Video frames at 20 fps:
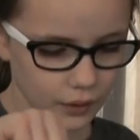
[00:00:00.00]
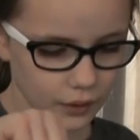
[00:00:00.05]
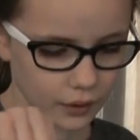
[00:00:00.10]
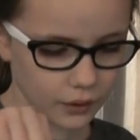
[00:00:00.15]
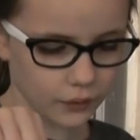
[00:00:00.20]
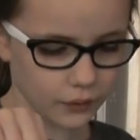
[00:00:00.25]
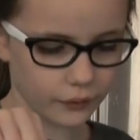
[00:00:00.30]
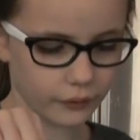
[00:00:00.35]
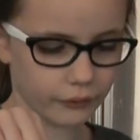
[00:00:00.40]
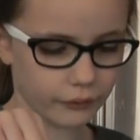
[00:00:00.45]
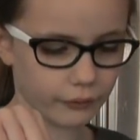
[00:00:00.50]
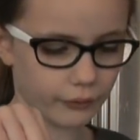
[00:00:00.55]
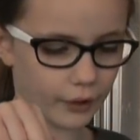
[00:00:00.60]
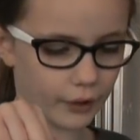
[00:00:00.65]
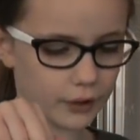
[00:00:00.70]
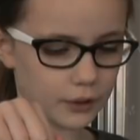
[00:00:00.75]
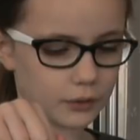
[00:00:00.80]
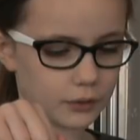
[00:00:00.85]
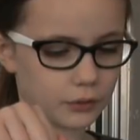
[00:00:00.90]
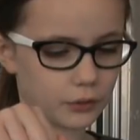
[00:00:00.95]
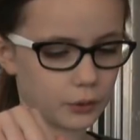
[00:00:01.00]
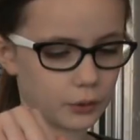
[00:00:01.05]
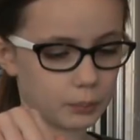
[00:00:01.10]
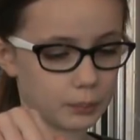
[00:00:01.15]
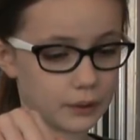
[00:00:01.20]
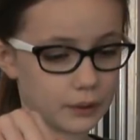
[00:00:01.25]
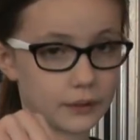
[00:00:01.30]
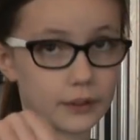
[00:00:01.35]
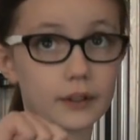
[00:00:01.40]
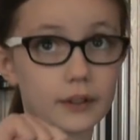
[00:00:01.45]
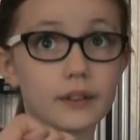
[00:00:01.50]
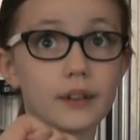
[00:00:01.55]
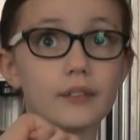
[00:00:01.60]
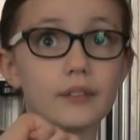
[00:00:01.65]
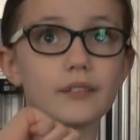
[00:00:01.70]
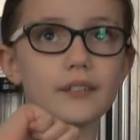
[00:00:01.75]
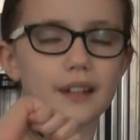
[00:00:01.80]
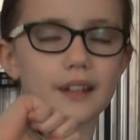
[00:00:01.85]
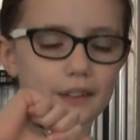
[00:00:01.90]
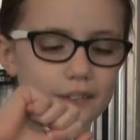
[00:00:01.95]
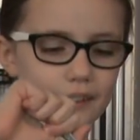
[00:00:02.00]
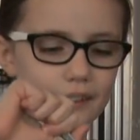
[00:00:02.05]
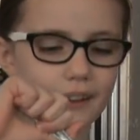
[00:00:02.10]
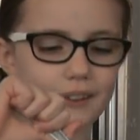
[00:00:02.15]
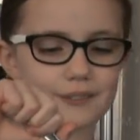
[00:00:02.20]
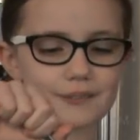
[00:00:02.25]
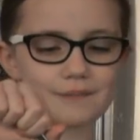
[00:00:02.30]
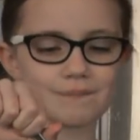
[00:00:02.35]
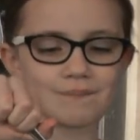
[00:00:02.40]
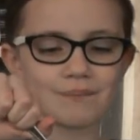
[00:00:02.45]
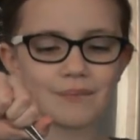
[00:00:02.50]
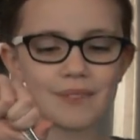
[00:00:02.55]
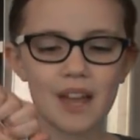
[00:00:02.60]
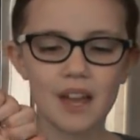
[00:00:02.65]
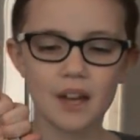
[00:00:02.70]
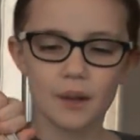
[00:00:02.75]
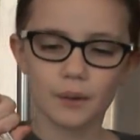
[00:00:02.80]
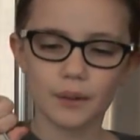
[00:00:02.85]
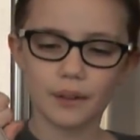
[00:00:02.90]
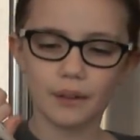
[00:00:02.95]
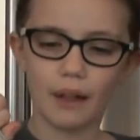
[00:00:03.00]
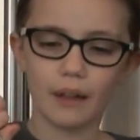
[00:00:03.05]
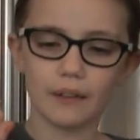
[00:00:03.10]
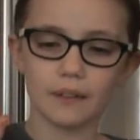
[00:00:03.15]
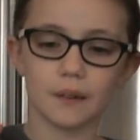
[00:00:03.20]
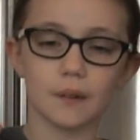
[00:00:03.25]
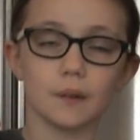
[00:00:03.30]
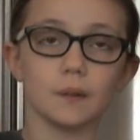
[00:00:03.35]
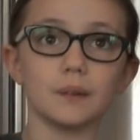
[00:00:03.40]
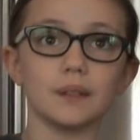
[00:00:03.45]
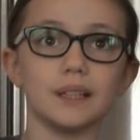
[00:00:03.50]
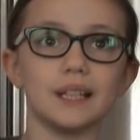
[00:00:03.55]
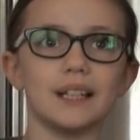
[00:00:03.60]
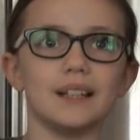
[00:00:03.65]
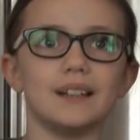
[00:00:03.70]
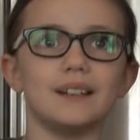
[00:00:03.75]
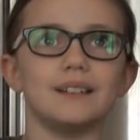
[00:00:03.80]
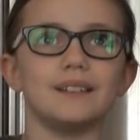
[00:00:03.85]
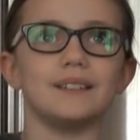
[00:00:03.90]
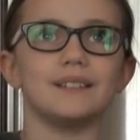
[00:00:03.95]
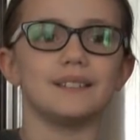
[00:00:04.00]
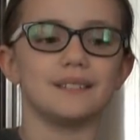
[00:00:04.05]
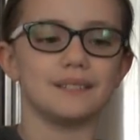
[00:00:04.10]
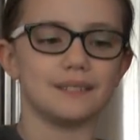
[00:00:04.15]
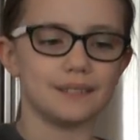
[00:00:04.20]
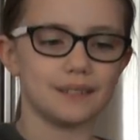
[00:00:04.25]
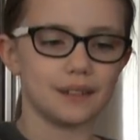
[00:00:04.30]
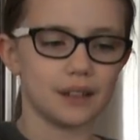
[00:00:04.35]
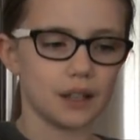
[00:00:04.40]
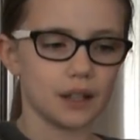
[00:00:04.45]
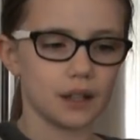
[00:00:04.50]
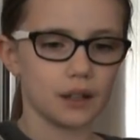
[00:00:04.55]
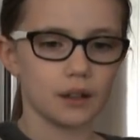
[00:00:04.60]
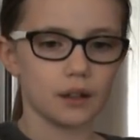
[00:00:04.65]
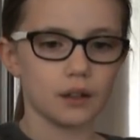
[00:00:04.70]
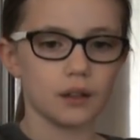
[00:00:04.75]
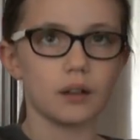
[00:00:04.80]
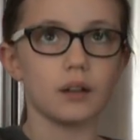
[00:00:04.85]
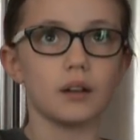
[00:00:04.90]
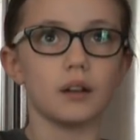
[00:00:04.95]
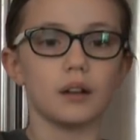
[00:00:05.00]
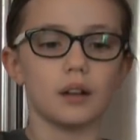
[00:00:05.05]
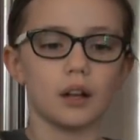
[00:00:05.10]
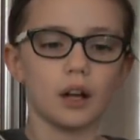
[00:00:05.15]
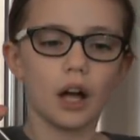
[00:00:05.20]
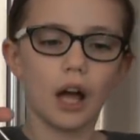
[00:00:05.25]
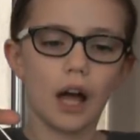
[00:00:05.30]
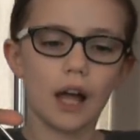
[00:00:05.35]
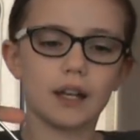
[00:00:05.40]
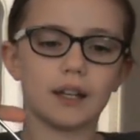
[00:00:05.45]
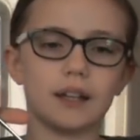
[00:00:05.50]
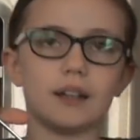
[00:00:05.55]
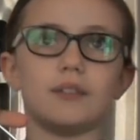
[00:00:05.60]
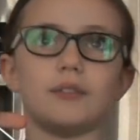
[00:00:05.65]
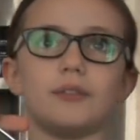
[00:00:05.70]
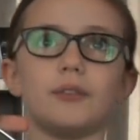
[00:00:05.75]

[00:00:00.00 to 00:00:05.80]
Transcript: So keep stirring. Stir, stir, stir, stir, stir. Oh, and I was told I have to